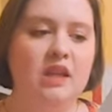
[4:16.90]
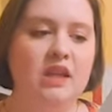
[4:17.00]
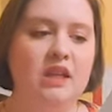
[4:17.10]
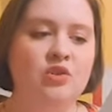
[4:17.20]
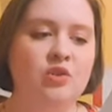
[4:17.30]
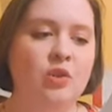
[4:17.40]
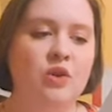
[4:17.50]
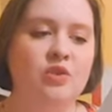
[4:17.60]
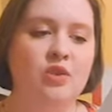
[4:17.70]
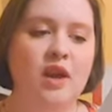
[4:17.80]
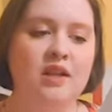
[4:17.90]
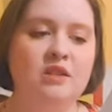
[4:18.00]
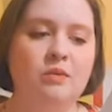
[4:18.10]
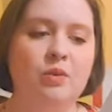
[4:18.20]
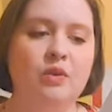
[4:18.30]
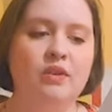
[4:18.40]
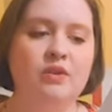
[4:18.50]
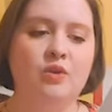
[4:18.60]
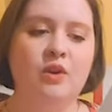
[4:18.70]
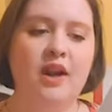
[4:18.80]
Each lord tried to pull the
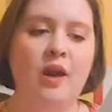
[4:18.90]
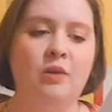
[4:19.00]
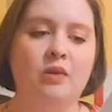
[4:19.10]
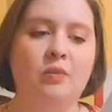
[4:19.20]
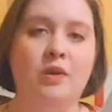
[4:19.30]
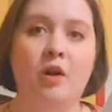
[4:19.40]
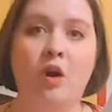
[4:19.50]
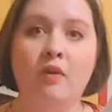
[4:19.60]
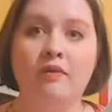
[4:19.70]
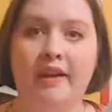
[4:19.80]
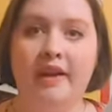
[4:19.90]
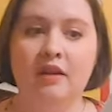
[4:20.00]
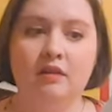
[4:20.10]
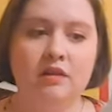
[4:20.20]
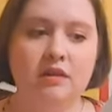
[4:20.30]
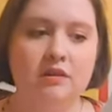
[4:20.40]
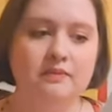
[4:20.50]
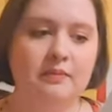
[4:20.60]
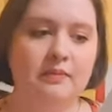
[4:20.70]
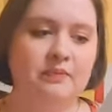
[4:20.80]
sword out, but all failed.
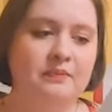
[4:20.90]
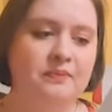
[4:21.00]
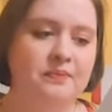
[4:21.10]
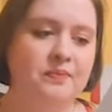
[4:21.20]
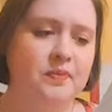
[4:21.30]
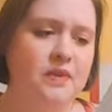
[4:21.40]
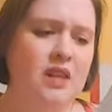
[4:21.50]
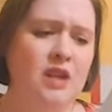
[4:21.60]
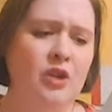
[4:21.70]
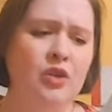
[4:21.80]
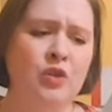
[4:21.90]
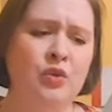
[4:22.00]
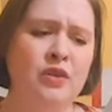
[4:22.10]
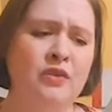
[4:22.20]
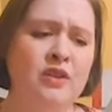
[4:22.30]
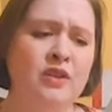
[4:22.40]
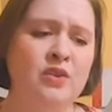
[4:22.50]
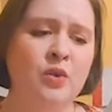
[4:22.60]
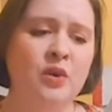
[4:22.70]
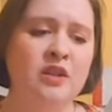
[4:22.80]
News of the
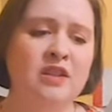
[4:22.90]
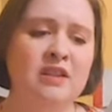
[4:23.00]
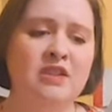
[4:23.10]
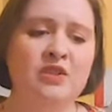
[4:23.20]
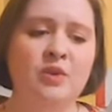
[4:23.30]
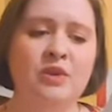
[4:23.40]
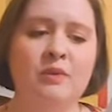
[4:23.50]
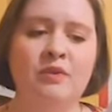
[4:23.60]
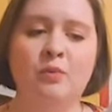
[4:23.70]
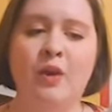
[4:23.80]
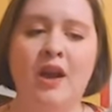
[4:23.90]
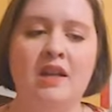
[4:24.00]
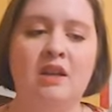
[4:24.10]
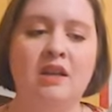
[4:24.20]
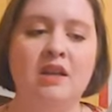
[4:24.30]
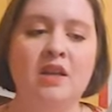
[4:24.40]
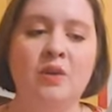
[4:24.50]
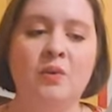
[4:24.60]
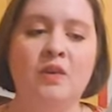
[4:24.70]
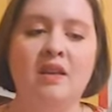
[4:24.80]
sword in the stone had spread,
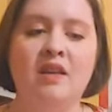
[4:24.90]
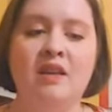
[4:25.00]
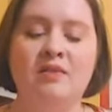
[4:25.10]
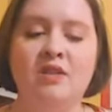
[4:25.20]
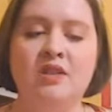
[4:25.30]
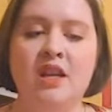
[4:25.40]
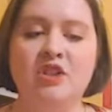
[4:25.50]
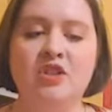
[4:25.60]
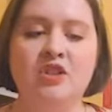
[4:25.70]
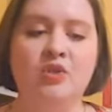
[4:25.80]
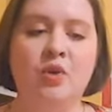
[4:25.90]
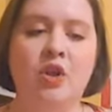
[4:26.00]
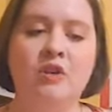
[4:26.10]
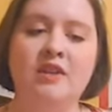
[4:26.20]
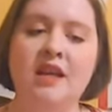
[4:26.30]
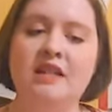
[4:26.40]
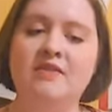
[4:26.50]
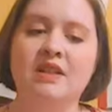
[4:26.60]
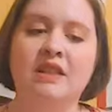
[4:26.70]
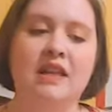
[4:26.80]
with an invitation to all knights
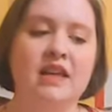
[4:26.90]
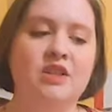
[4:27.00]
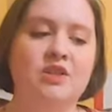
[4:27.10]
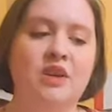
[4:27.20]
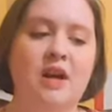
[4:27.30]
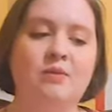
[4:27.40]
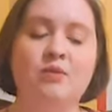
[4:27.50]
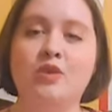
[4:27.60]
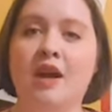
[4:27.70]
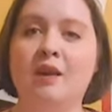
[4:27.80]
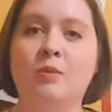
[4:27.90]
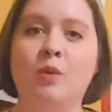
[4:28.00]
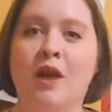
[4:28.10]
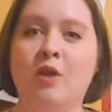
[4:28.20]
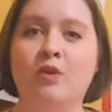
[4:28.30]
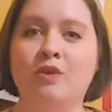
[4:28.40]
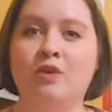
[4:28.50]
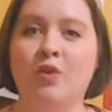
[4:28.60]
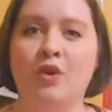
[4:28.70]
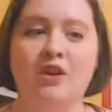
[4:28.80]
of the land to come try to pull out the
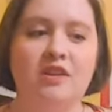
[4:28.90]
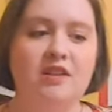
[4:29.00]
sword.